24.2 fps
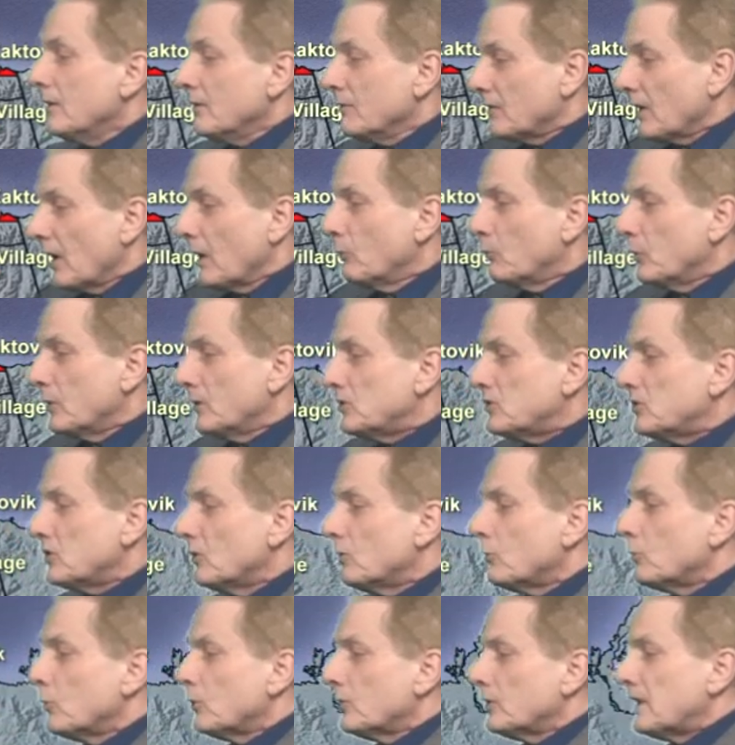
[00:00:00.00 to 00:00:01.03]
got wind chill
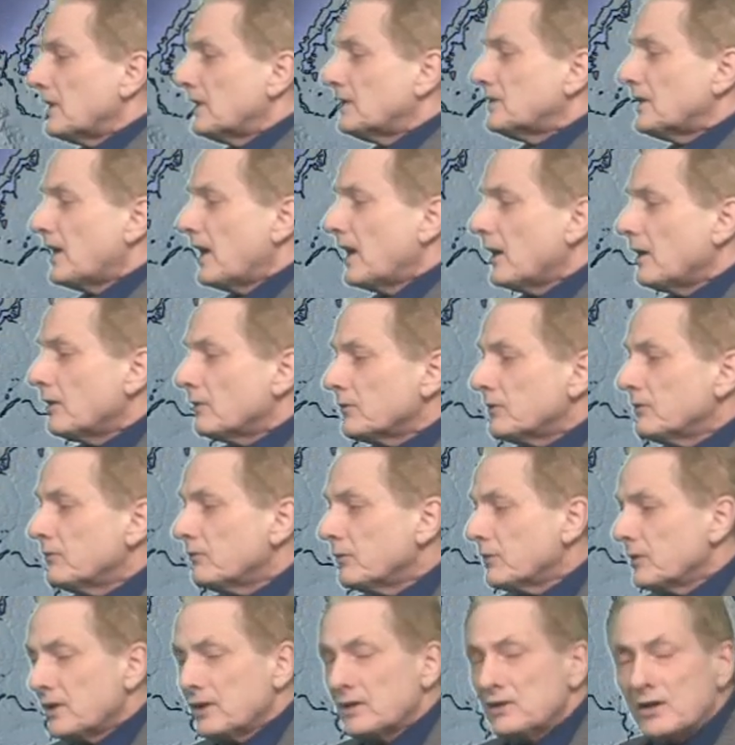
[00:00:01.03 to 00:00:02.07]
warnings out
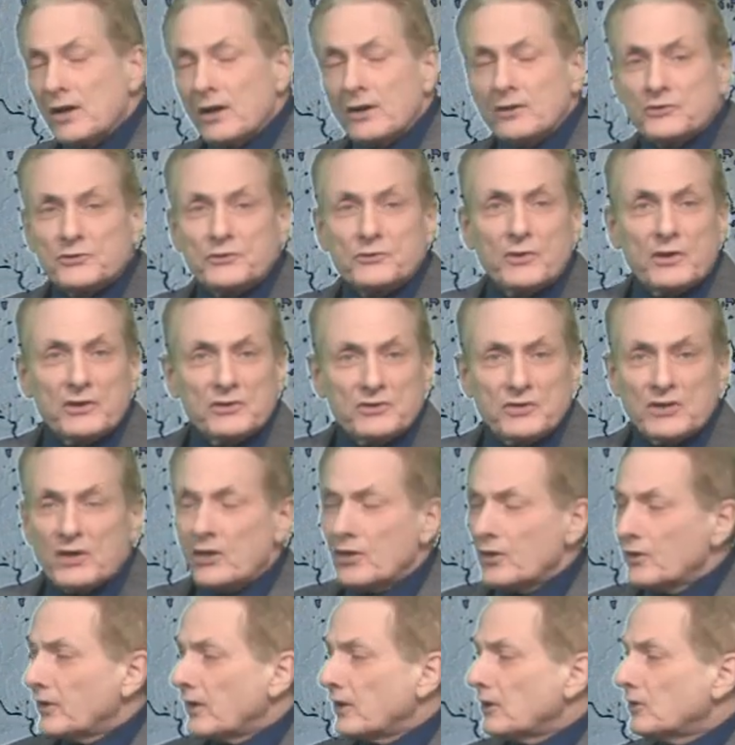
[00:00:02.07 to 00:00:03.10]
for the entire stretch of the
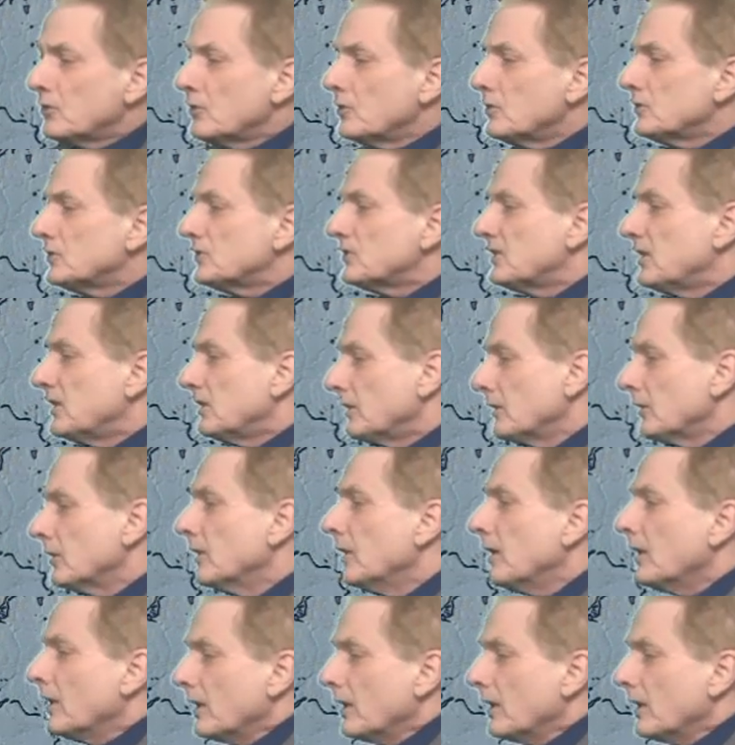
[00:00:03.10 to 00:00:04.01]
Arctic coast here.